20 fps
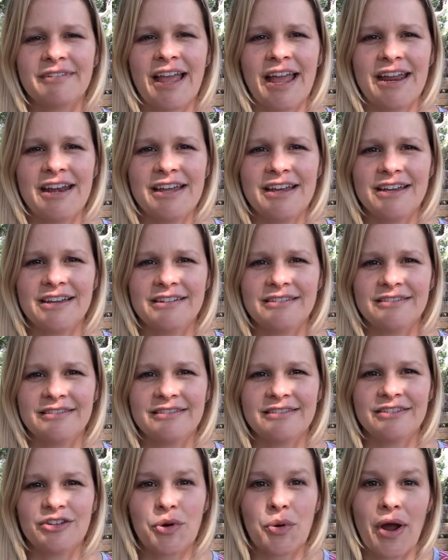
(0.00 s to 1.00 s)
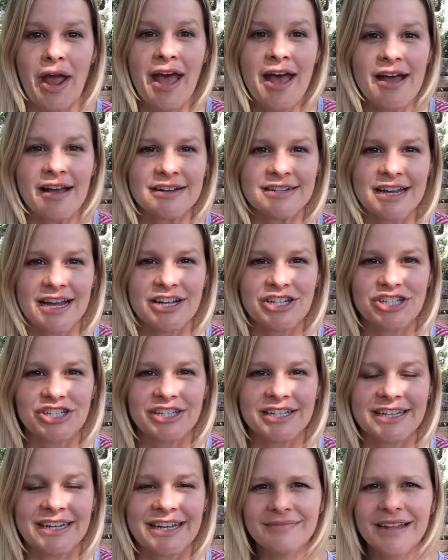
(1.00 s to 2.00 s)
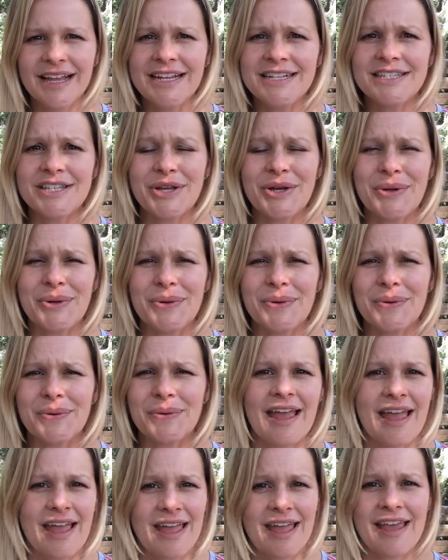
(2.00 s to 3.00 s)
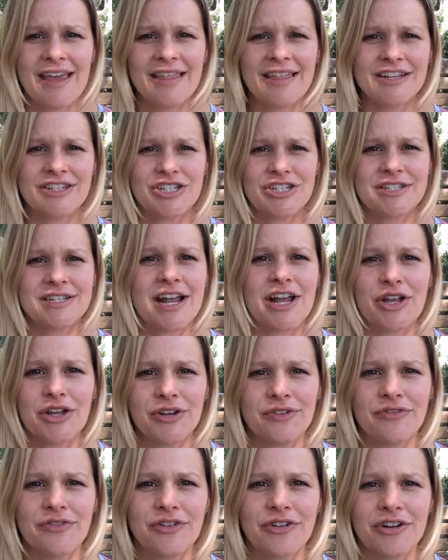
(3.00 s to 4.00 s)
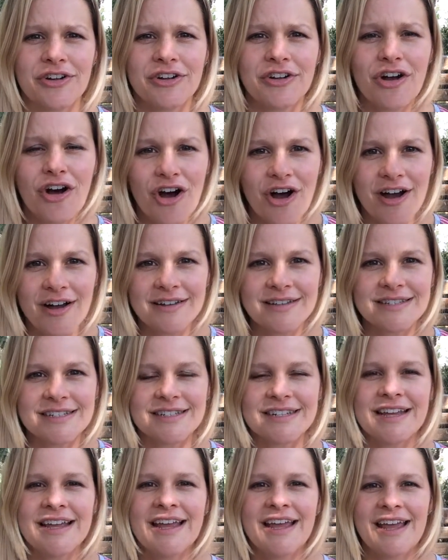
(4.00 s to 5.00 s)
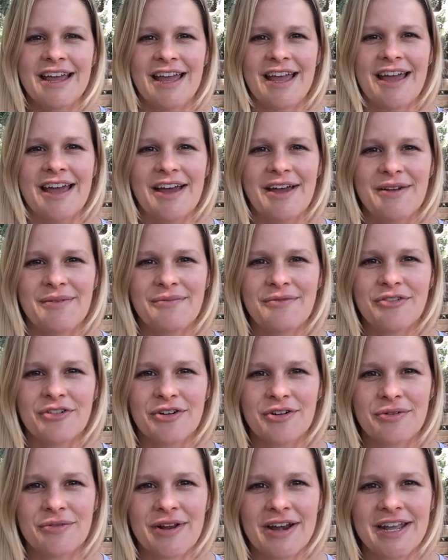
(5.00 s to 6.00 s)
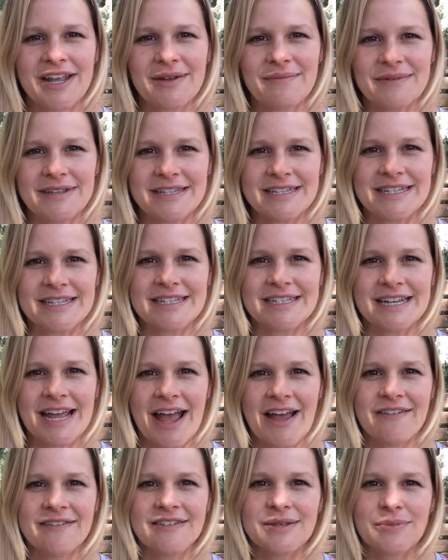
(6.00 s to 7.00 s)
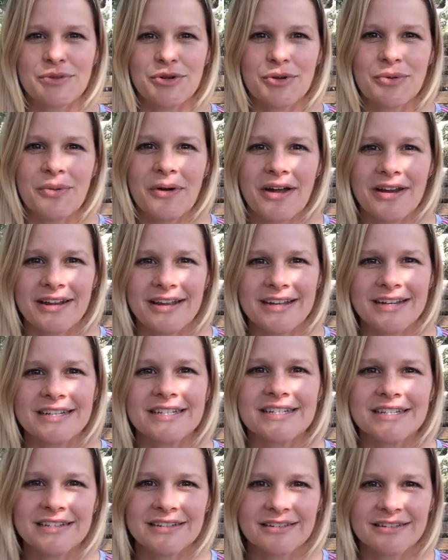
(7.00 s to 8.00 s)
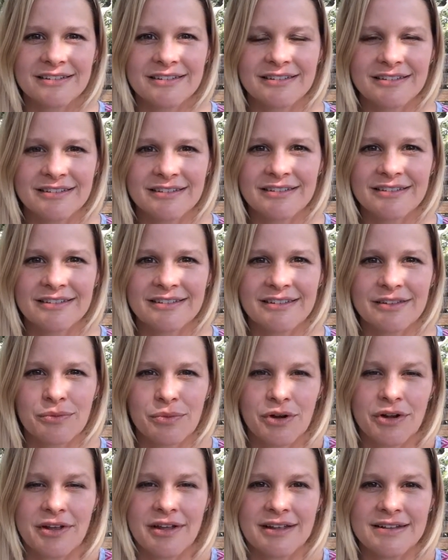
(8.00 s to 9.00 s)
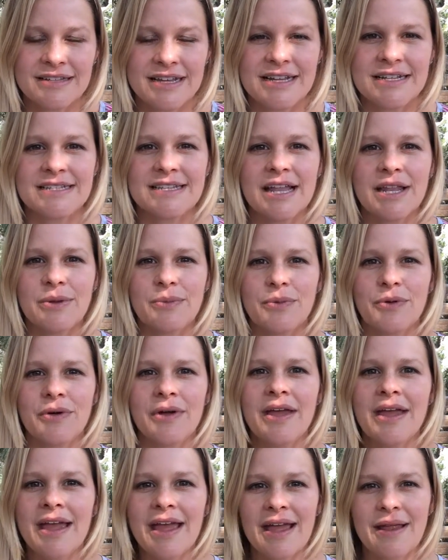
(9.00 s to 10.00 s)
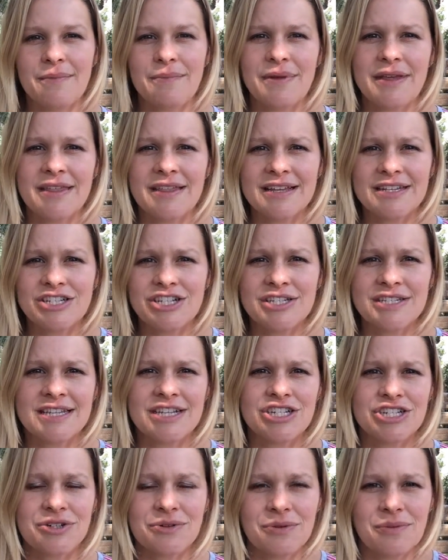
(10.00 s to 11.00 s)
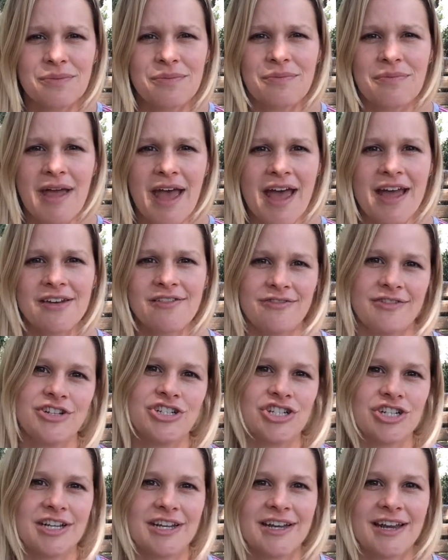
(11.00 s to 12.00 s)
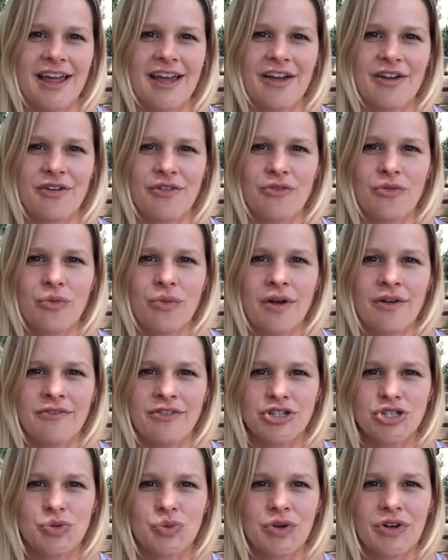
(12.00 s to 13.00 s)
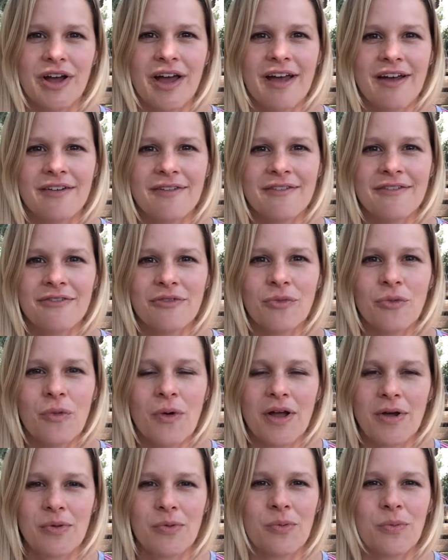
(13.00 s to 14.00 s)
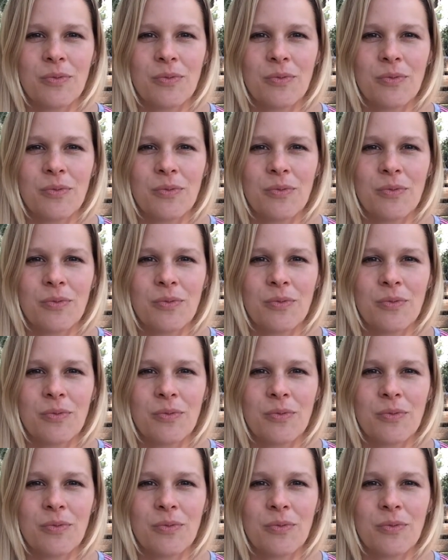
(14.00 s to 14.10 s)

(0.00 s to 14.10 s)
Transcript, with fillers: kind of cracked actually. And so A, that's just not good for cost um, for running a business to have some of your product where it's unsellable. And B, that's just such a bad vision of a visual of what